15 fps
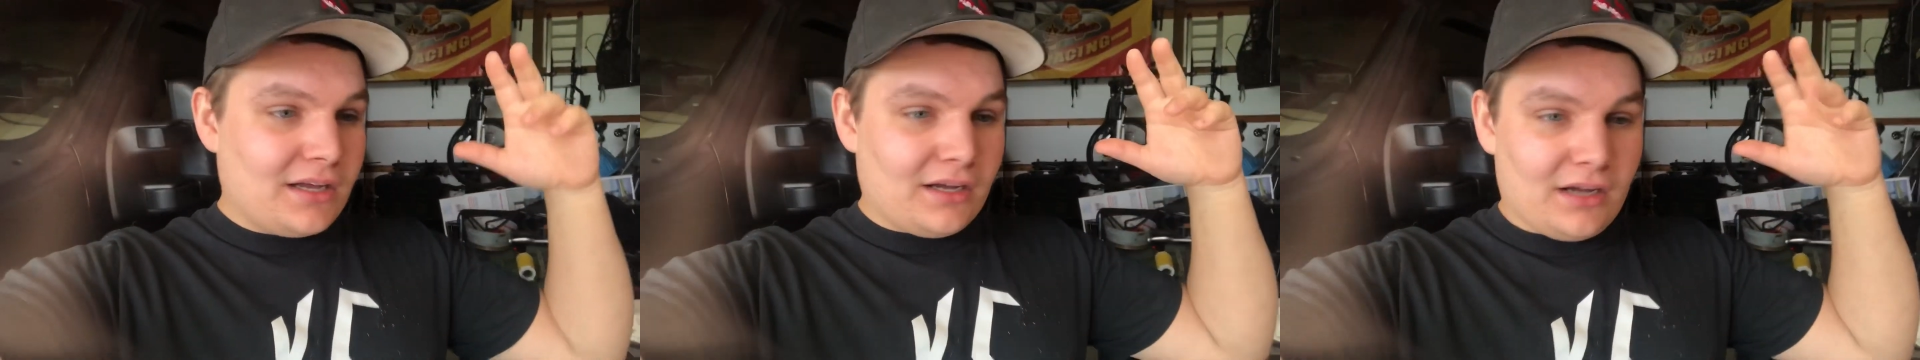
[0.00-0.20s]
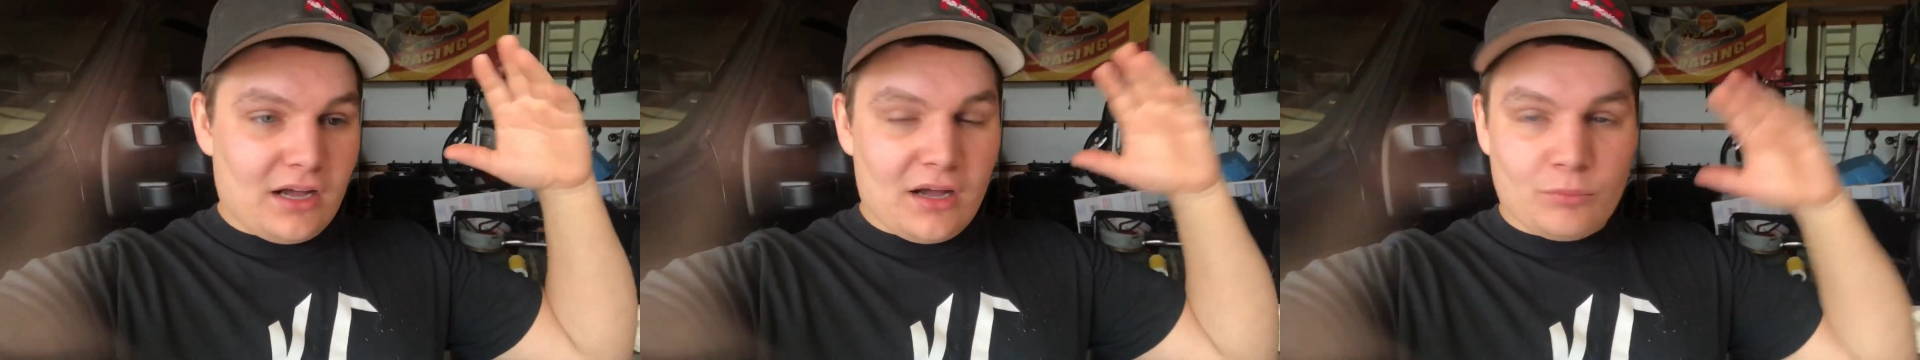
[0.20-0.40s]

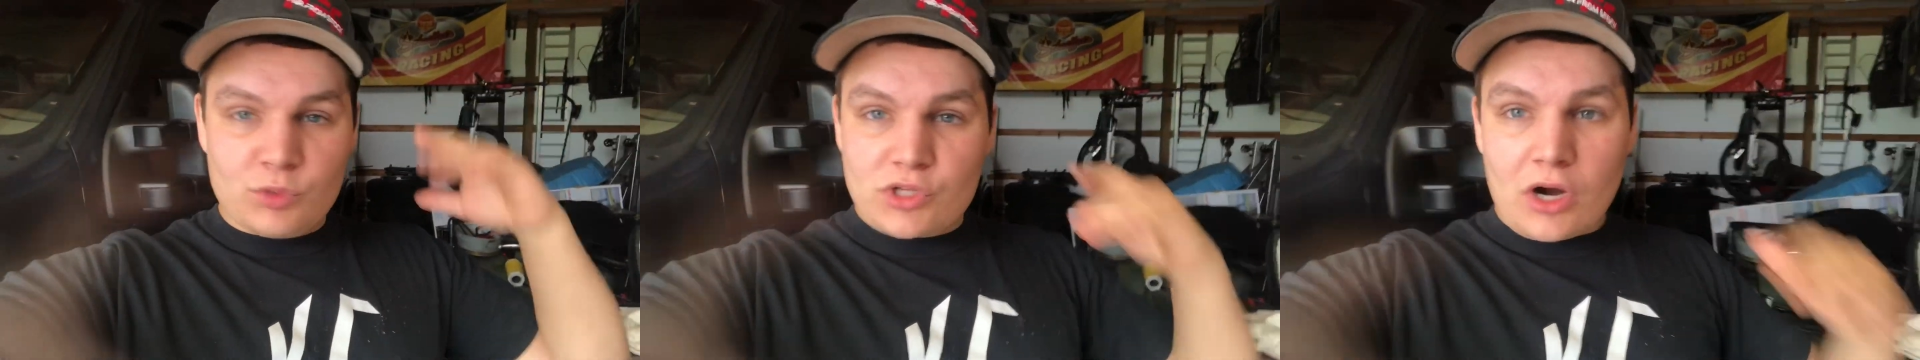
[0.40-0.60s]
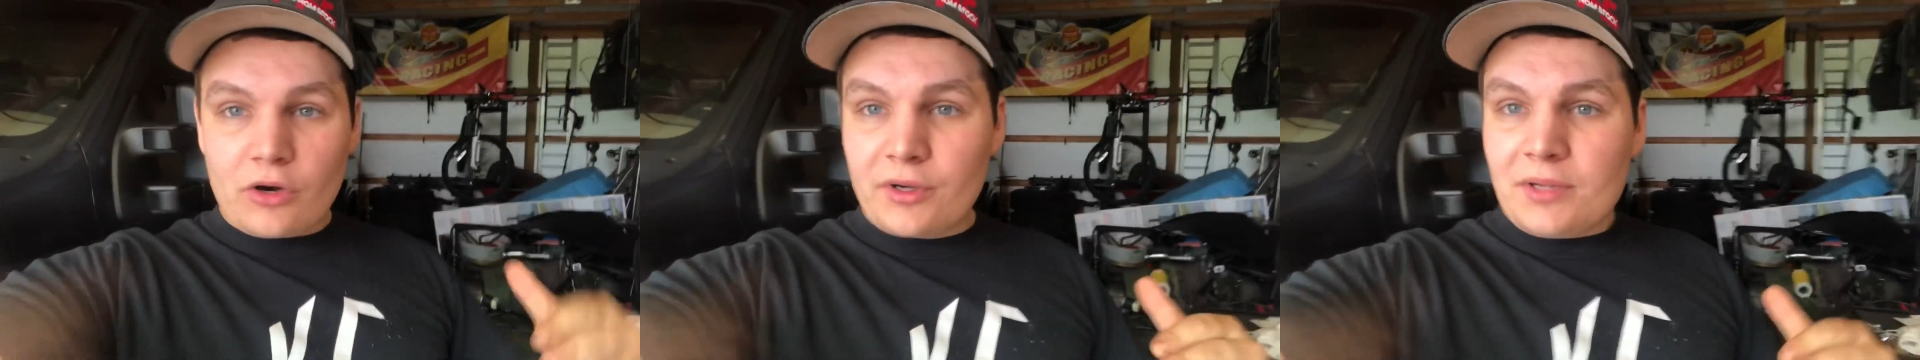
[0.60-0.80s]

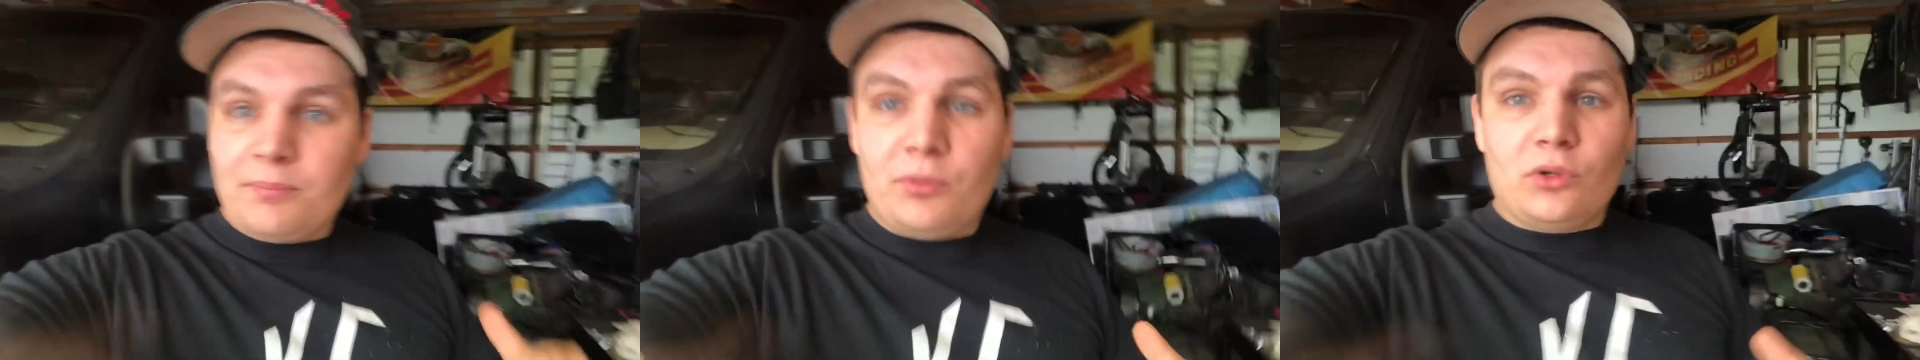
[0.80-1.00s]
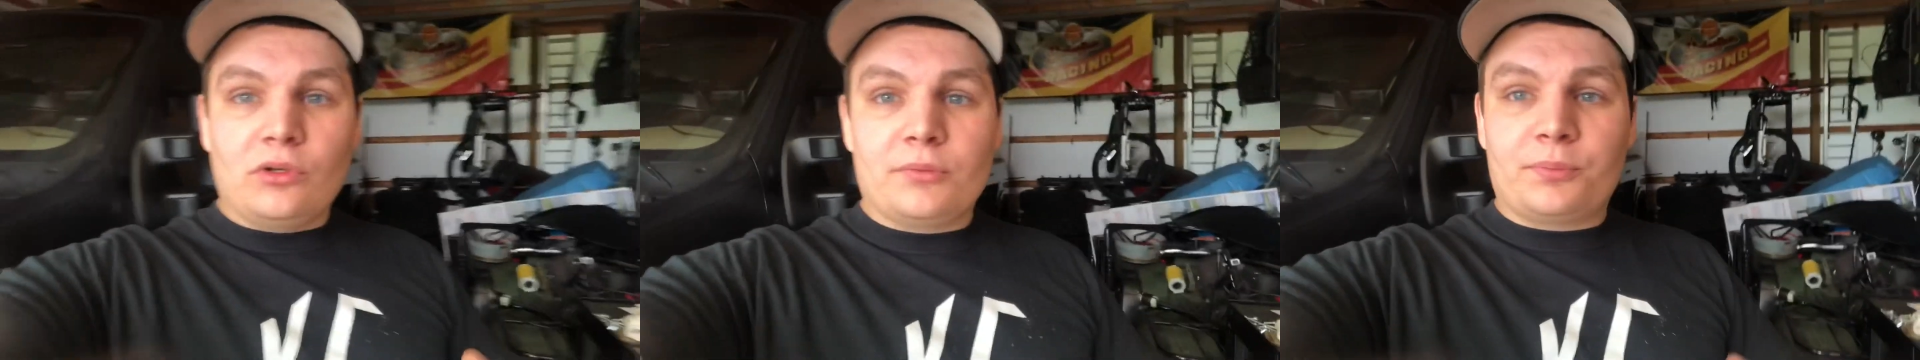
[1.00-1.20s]
was already
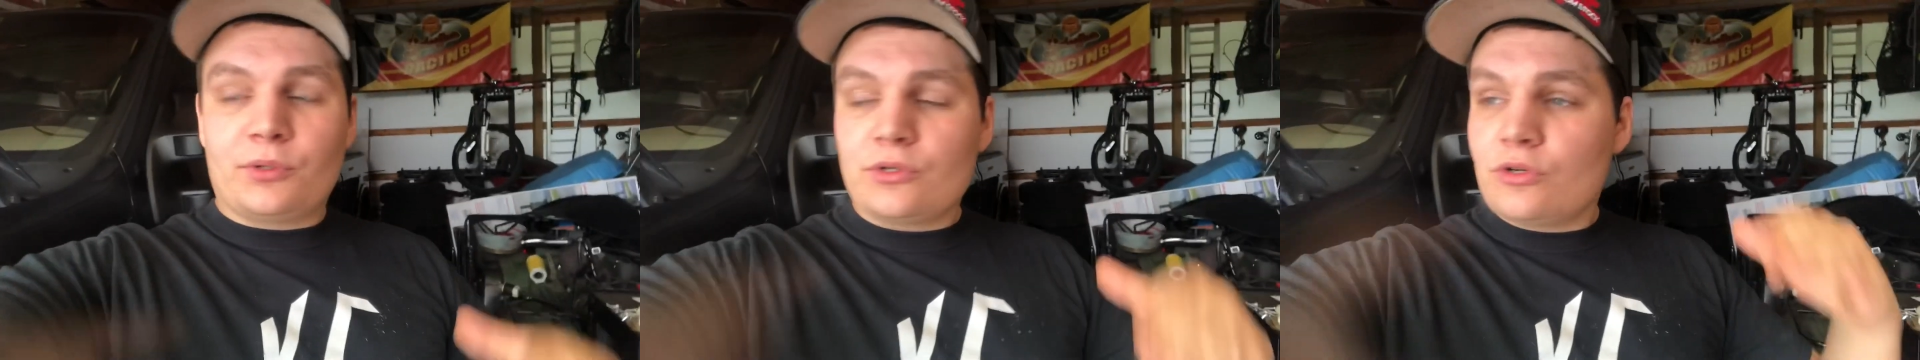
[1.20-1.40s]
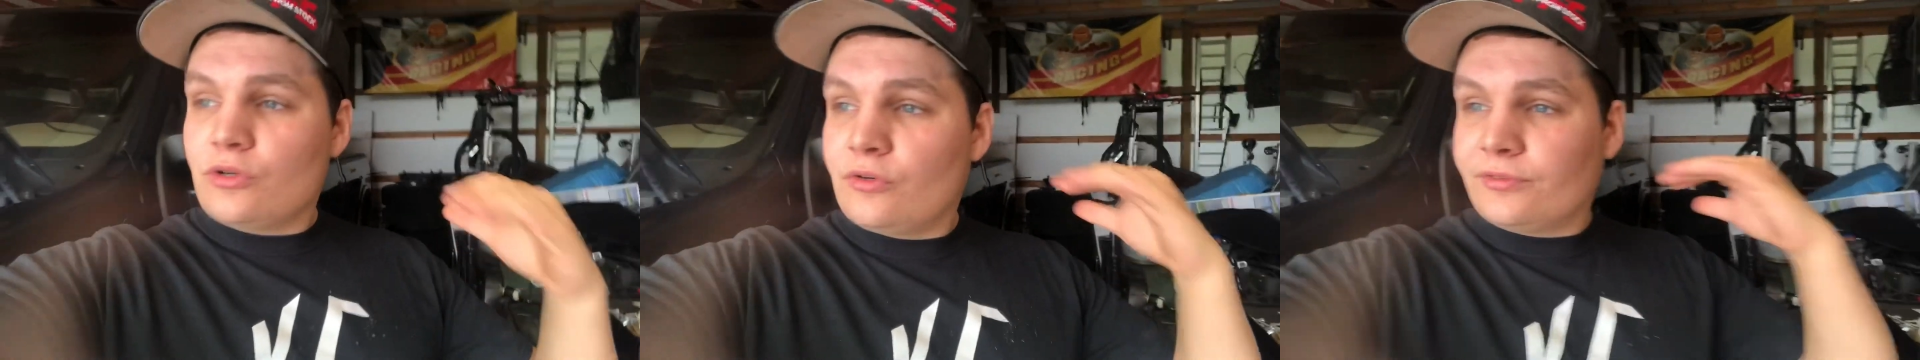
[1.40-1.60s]

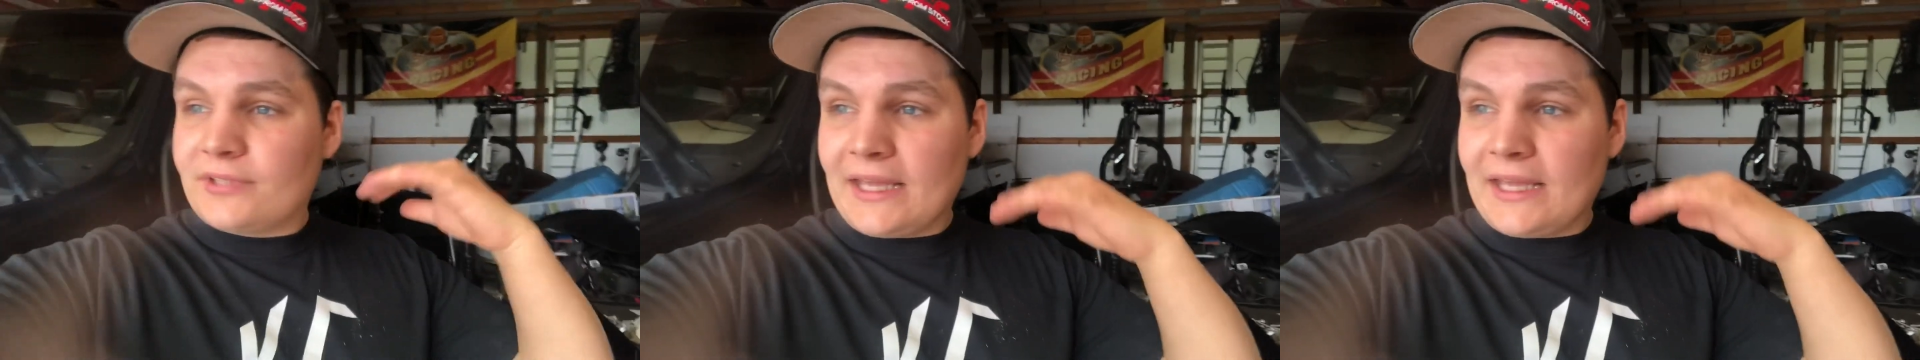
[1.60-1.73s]
bulletproofed,